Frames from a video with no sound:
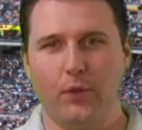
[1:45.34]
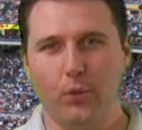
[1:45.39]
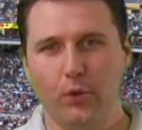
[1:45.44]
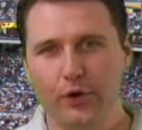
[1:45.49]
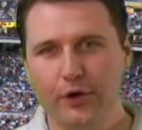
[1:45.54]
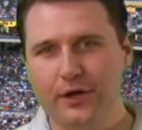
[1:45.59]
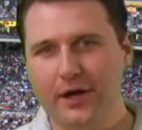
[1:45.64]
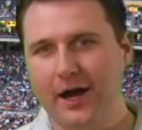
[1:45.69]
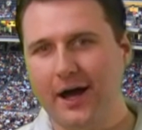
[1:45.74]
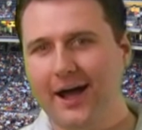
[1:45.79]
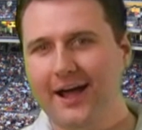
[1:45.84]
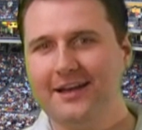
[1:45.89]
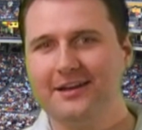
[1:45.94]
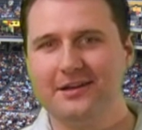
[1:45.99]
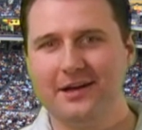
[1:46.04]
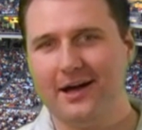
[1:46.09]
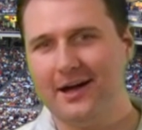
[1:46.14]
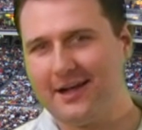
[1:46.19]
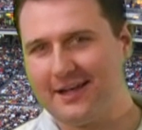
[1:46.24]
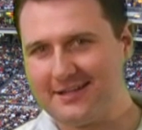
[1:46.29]
the word hot
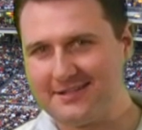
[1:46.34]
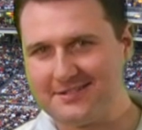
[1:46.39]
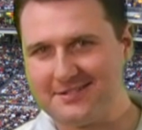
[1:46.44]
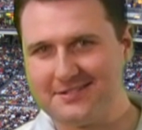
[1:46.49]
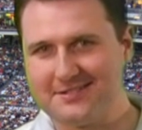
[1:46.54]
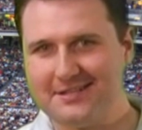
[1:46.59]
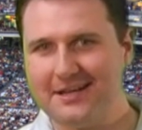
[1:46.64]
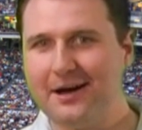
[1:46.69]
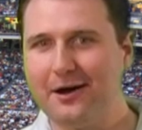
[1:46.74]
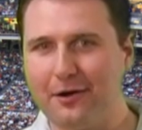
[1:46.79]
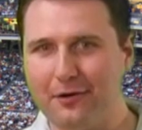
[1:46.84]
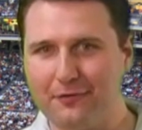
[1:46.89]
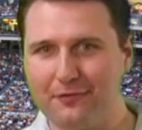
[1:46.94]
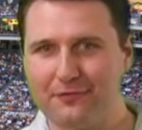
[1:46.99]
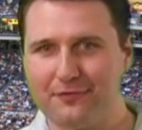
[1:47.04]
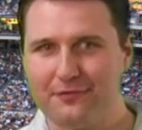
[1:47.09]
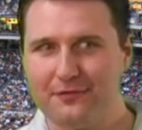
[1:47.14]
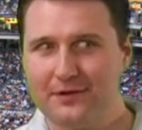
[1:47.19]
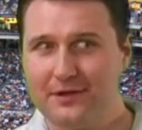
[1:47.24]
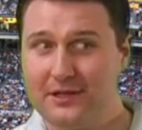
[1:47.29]
dog
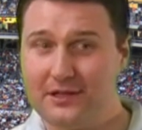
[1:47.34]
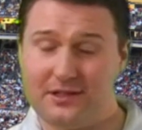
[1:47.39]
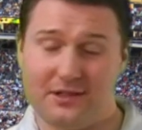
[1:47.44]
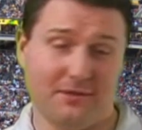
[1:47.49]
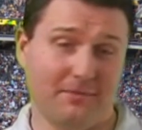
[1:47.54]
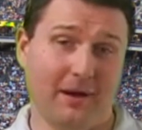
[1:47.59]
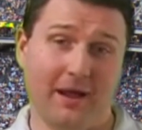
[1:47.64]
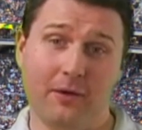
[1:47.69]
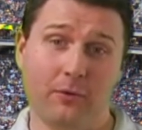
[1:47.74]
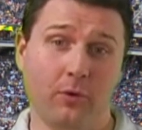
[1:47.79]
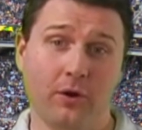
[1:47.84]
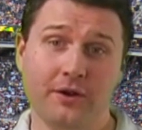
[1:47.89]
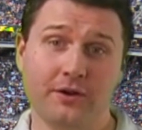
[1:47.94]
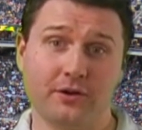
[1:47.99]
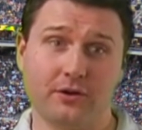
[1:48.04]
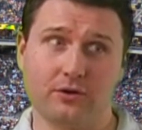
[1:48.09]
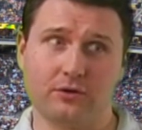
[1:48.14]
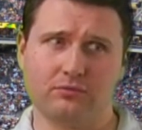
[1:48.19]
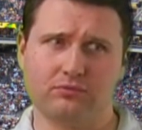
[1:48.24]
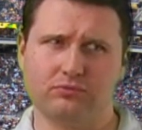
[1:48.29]
itself, you might
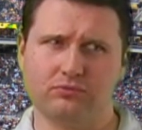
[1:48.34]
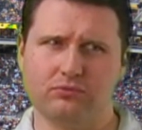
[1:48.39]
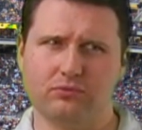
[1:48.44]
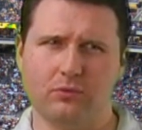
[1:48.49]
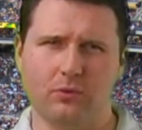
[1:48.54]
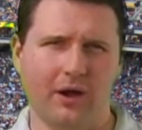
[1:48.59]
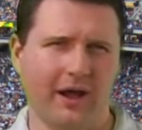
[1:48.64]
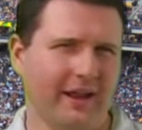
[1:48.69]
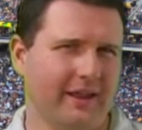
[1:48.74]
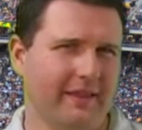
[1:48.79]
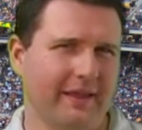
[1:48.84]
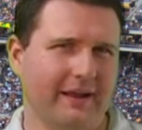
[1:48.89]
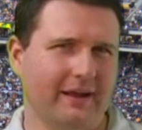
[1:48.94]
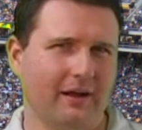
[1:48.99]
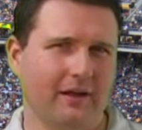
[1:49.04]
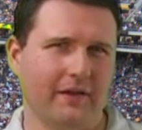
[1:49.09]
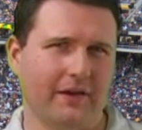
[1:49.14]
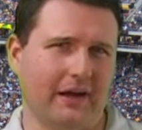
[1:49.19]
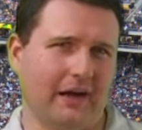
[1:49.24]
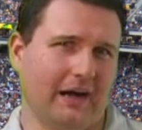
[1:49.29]
wonder why do they
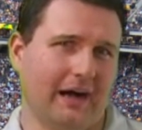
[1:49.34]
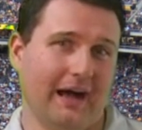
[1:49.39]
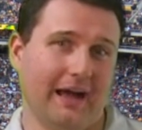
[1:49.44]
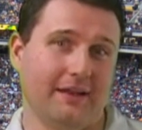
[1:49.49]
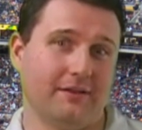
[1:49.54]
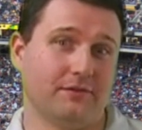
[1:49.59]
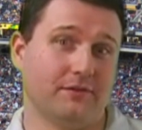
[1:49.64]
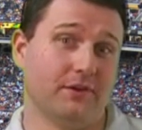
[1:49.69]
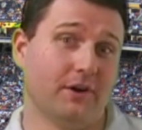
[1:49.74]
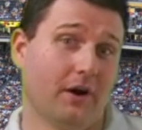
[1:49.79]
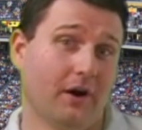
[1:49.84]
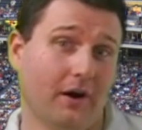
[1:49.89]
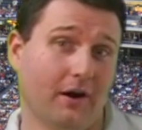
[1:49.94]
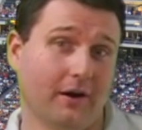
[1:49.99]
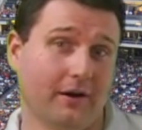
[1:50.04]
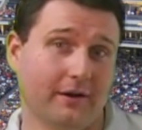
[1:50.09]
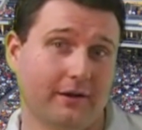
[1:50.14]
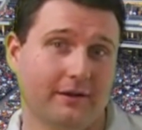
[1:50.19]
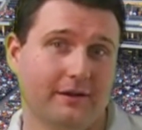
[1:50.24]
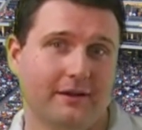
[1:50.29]
call it a hot
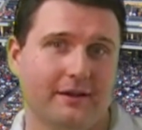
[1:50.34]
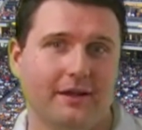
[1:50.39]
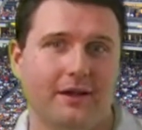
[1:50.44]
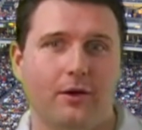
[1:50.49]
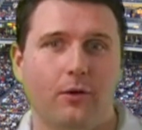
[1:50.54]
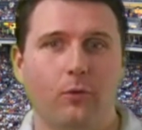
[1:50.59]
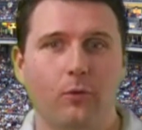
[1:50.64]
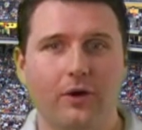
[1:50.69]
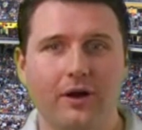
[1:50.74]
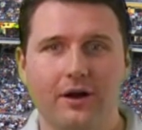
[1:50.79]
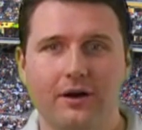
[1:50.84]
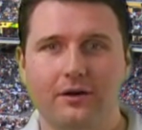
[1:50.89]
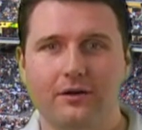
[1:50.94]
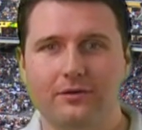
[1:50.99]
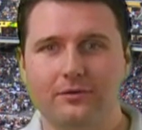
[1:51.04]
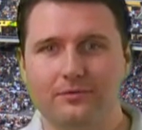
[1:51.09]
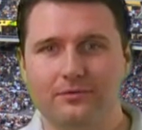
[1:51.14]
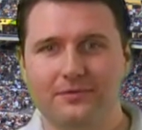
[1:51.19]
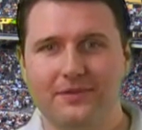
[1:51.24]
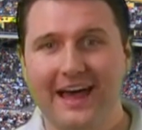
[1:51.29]
dog?
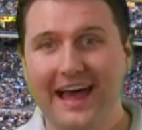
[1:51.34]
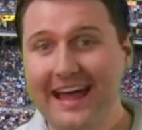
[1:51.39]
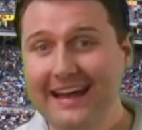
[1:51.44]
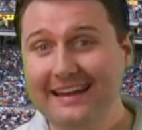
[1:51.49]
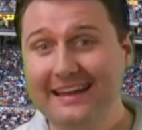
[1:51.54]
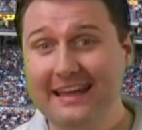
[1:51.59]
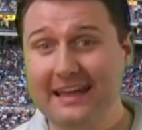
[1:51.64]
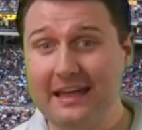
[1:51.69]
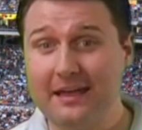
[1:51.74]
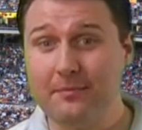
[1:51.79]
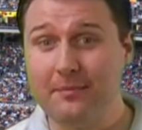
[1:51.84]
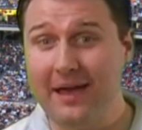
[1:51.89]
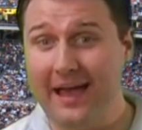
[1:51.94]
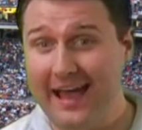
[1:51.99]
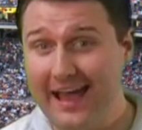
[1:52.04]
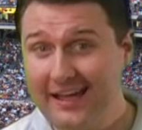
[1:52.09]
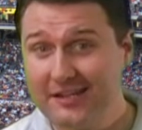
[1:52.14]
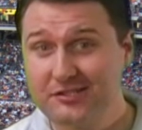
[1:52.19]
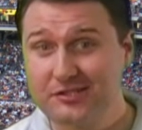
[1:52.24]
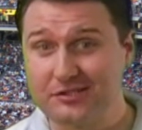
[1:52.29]
Well, that came
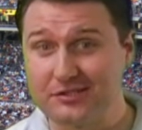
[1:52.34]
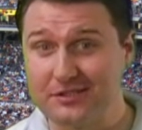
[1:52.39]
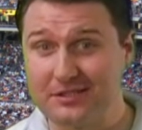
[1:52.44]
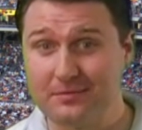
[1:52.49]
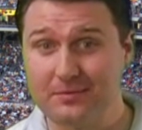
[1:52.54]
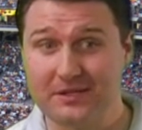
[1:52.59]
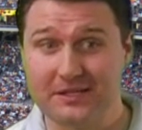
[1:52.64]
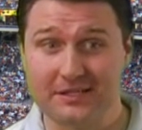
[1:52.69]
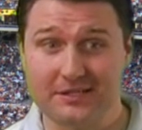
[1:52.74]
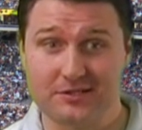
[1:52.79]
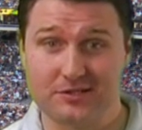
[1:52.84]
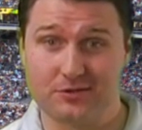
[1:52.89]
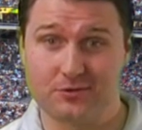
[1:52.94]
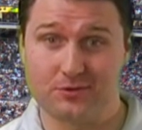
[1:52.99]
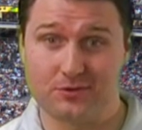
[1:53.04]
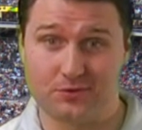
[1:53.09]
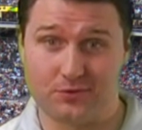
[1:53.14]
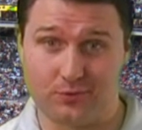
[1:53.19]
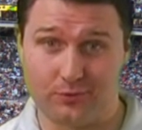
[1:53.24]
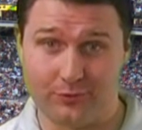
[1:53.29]
actually because it
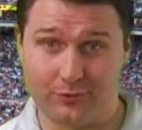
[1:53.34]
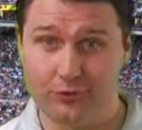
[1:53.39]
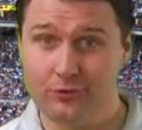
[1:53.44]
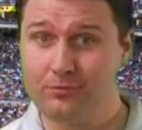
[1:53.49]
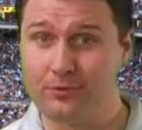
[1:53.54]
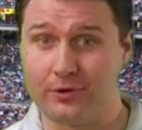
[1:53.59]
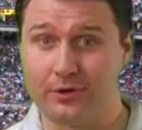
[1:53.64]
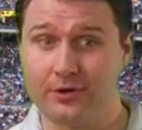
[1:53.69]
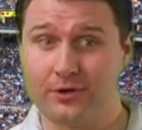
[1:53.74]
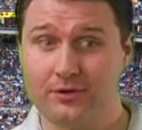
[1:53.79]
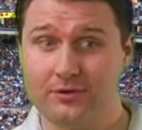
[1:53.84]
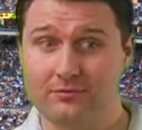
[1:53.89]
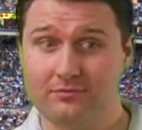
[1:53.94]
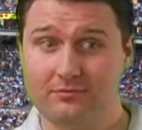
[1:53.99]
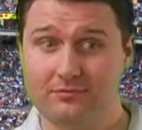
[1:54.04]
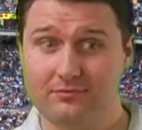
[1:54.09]
was rumored